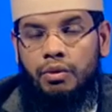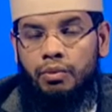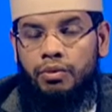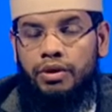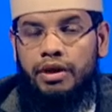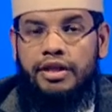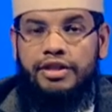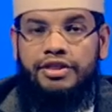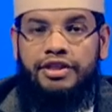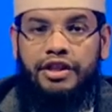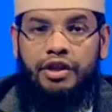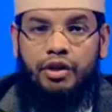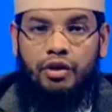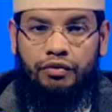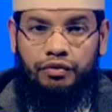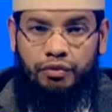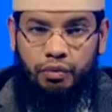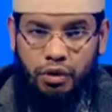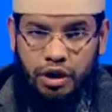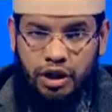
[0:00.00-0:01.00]
worthy
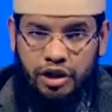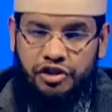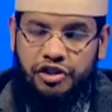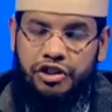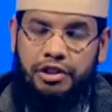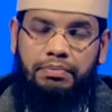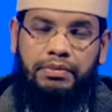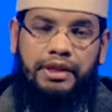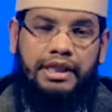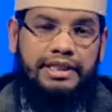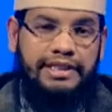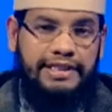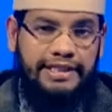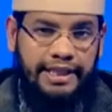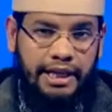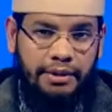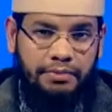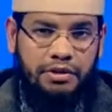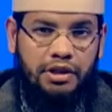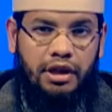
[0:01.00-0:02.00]
of worship
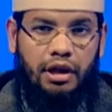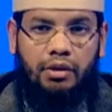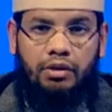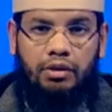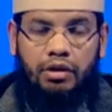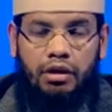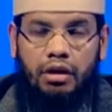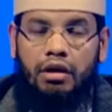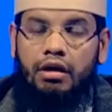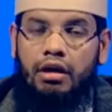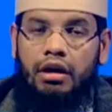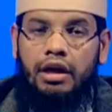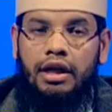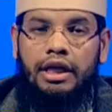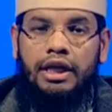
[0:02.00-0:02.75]
except Allah.